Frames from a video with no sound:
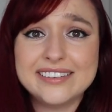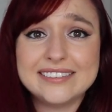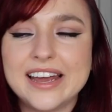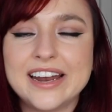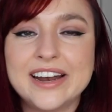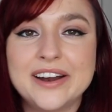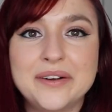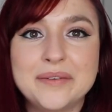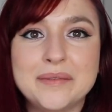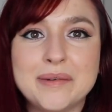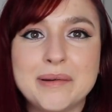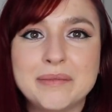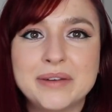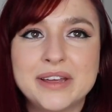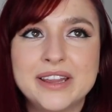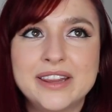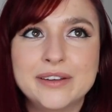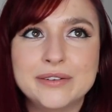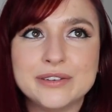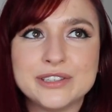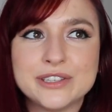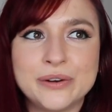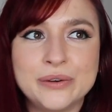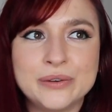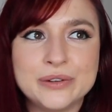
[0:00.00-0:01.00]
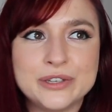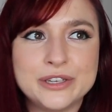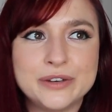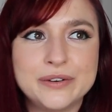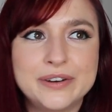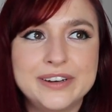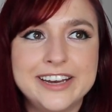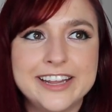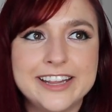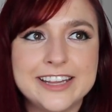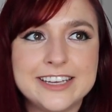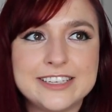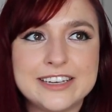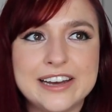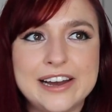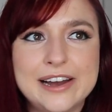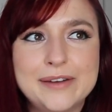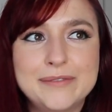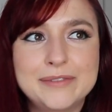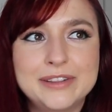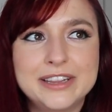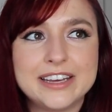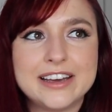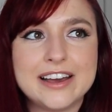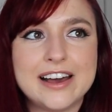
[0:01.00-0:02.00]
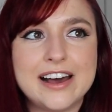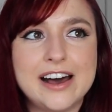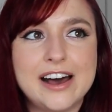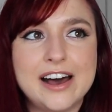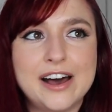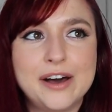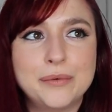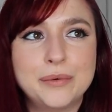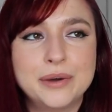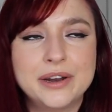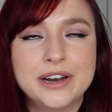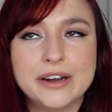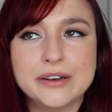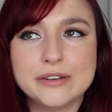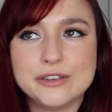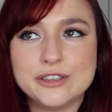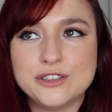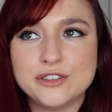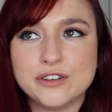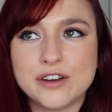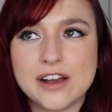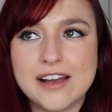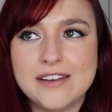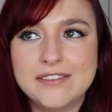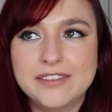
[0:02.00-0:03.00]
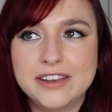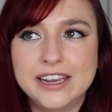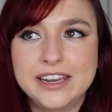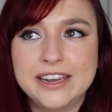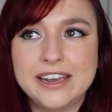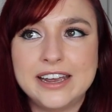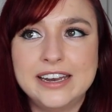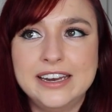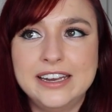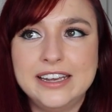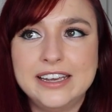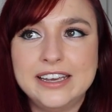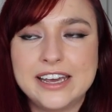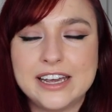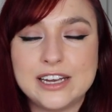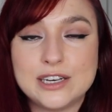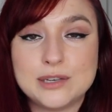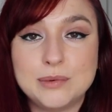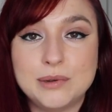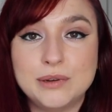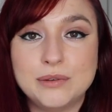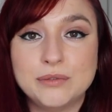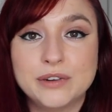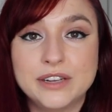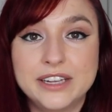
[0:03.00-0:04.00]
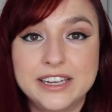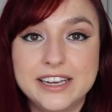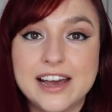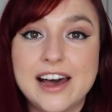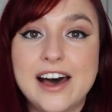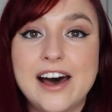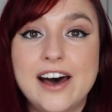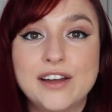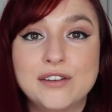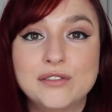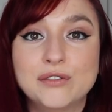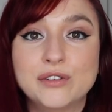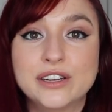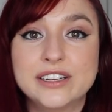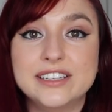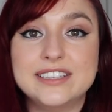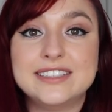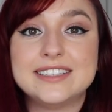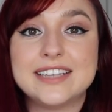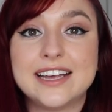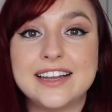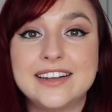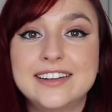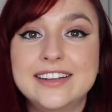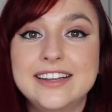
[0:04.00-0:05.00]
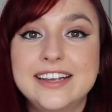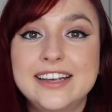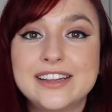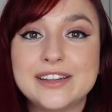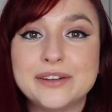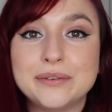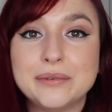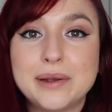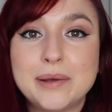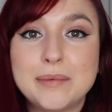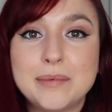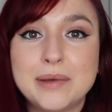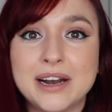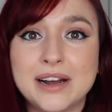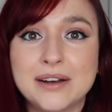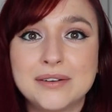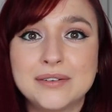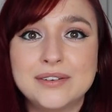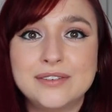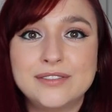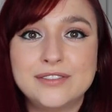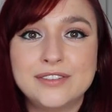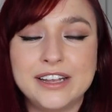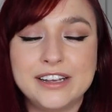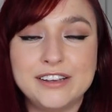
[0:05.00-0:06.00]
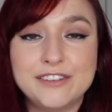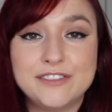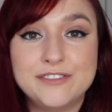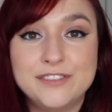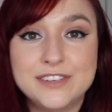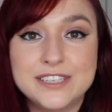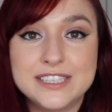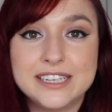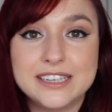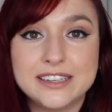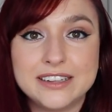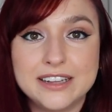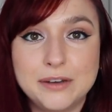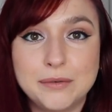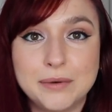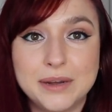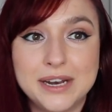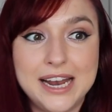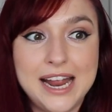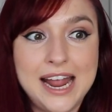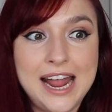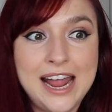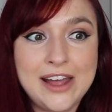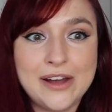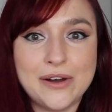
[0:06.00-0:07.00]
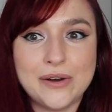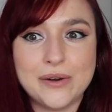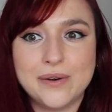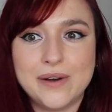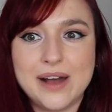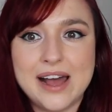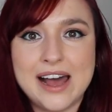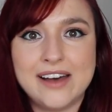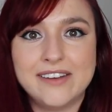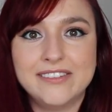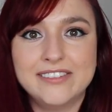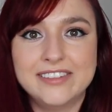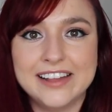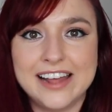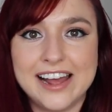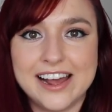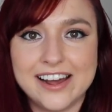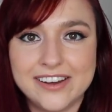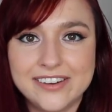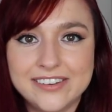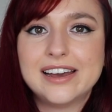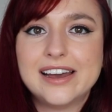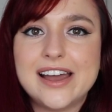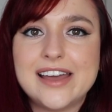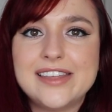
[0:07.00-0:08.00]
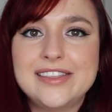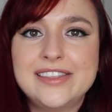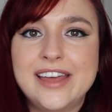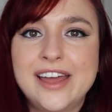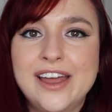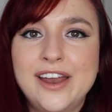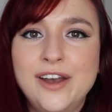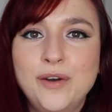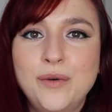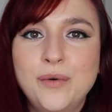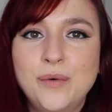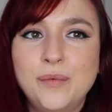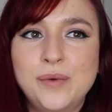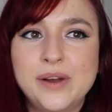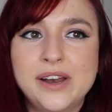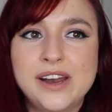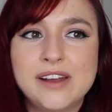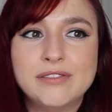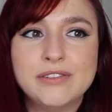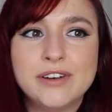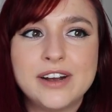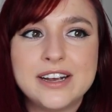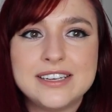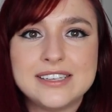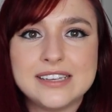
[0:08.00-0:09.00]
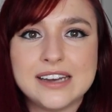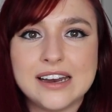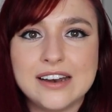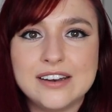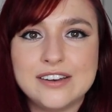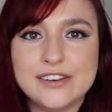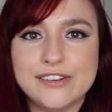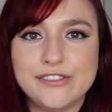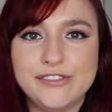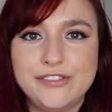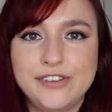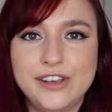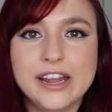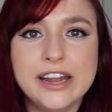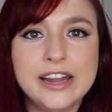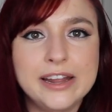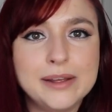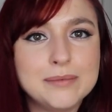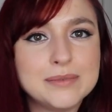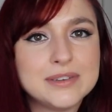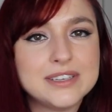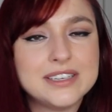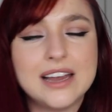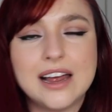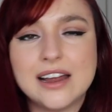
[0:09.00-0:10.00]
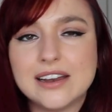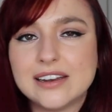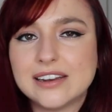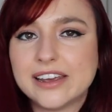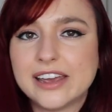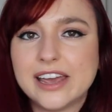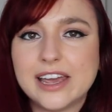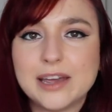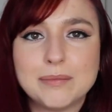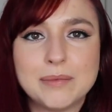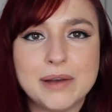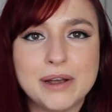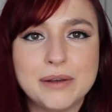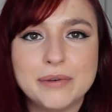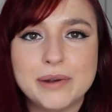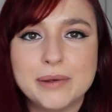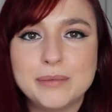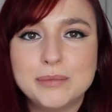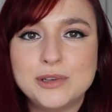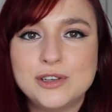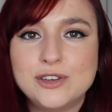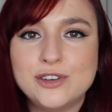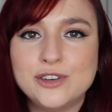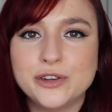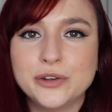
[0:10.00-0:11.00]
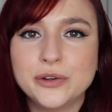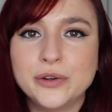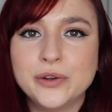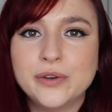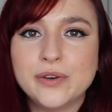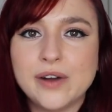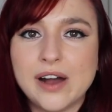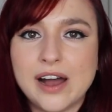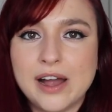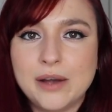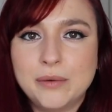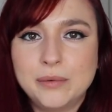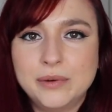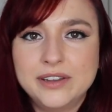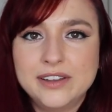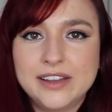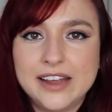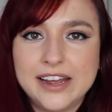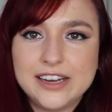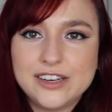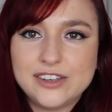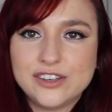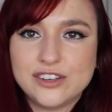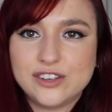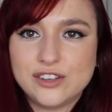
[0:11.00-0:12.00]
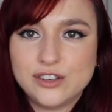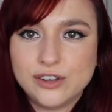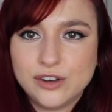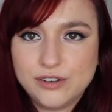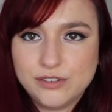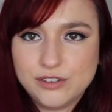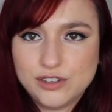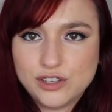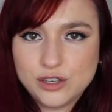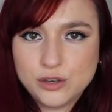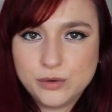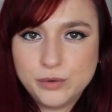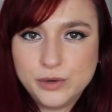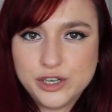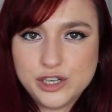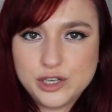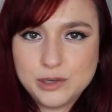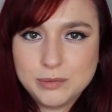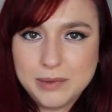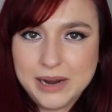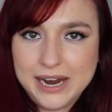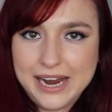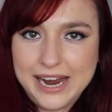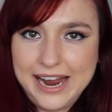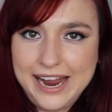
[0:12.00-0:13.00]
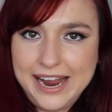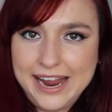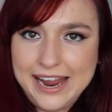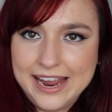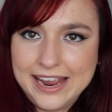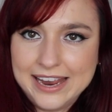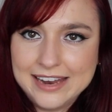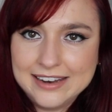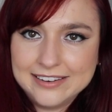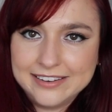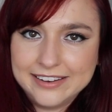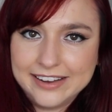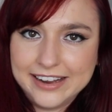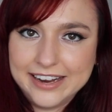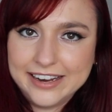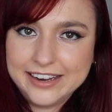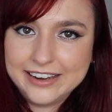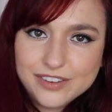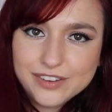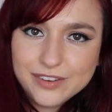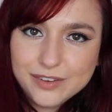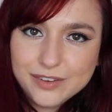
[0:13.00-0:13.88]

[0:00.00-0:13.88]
And I remember there was also another time in the car when I was driving and he kicked me really hard really suddenly in the rib, and I like physically went ow out loud. And then whenever I started to feel him start to kick my ribs too, I would like just sort of squish my hand, like